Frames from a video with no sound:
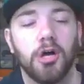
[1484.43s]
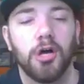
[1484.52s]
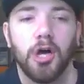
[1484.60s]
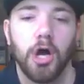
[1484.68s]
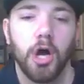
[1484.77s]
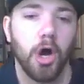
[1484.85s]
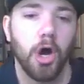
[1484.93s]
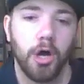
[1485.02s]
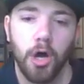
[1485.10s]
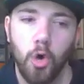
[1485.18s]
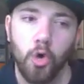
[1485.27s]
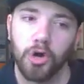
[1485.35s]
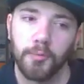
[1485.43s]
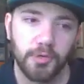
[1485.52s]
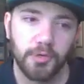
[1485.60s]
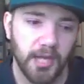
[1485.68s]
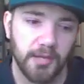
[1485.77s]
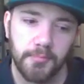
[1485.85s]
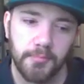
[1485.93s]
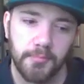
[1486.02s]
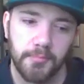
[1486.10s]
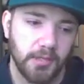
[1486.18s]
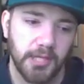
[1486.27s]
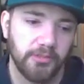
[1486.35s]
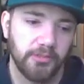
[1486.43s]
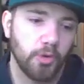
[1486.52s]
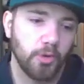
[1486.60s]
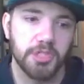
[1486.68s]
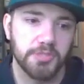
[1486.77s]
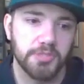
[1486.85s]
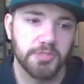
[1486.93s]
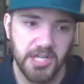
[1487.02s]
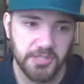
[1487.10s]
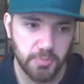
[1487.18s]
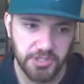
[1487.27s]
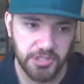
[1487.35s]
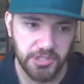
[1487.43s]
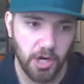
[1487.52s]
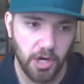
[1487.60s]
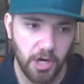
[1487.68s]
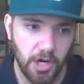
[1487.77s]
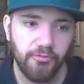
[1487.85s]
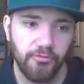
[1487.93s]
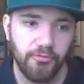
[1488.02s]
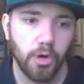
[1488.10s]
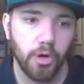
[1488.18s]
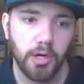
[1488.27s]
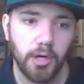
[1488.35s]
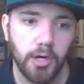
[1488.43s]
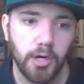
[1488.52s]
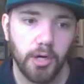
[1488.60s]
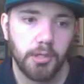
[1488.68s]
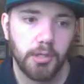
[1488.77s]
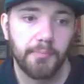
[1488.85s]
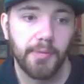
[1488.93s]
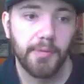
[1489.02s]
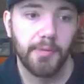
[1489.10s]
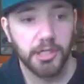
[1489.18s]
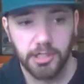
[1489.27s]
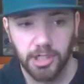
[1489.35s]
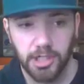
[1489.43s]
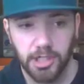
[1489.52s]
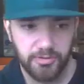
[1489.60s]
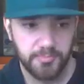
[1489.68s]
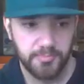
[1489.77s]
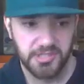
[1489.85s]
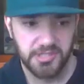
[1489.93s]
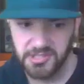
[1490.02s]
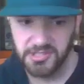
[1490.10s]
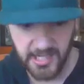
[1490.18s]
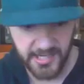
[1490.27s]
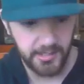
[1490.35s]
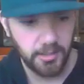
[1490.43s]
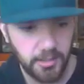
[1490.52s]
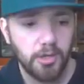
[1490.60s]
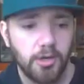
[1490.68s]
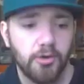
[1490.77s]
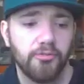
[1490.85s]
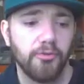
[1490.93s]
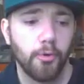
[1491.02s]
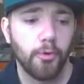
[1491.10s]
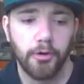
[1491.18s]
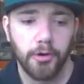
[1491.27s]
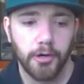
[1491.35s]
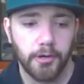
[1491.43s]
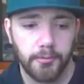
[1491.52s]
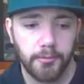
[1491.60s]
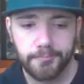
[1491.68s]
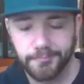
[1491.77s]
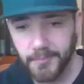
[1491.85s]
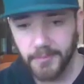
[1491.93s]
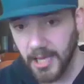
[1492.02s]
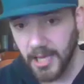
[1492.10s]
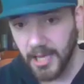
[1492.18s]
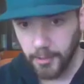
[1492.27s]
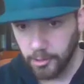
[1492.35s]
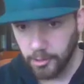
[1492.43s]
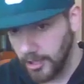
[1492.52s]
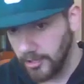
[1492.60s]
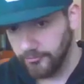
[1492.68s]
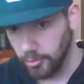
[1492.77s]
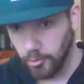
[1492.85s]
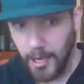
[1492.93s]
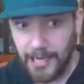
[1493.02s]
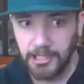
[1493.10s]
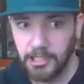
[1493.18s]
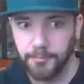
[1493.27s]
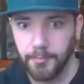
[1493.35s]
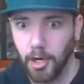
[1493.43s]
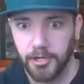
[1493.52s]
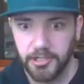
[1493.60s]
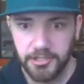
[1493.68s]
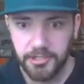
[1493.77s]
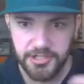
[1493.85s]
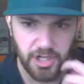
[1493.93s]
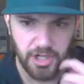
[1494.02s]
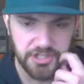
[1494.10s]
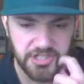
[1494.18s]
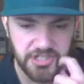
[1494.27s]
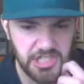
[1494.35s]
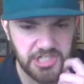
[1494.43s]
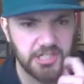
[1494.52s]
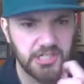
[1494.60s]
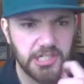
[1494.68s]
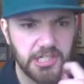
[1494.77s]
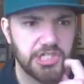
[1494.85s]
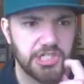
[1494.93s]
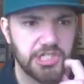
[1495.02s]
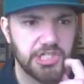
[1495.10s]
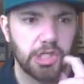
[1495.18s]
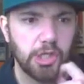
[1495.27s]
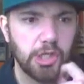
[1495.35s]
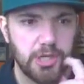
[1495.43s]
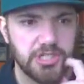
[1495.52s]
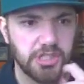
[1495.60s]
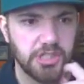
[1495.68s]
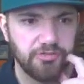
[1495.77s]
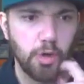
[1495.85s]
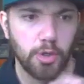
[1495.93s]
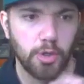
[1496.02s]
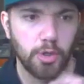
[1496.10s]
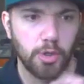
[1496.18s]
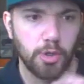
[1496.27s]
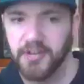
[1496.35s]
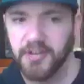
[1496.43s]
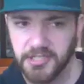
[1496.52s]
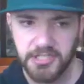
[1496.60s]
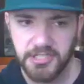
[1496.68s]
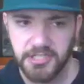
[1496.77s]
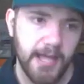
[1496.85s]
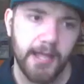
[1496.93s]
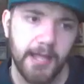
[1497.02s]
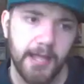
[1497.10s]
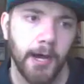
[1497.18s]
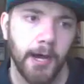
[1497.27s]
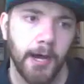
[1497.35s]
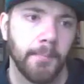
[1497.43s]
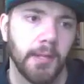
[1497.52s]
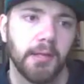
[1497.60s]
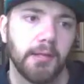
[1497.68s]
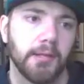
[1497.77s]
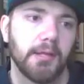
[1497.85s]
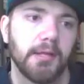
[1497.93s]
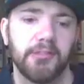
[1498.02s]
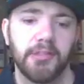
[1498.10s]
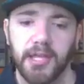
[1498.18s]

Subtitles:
So overall, a horrible game. Again, the worst possible start for Mel Tucker, for Michigan State, for anybody, right? For Rocky Lombardi to start the season, it certainly wasn't the vote of confidence that